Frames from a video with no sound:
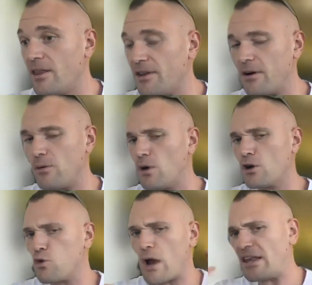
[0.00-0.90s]
you know,
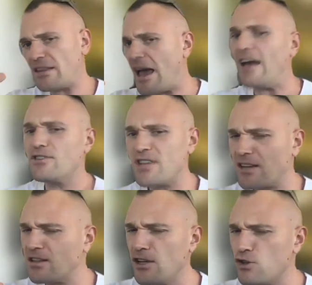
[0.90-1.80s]
accredit that
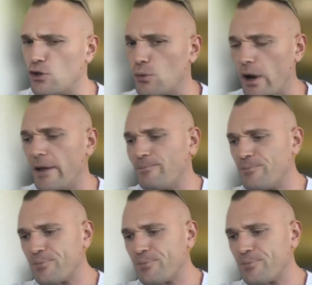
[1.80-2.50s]
technique to, right?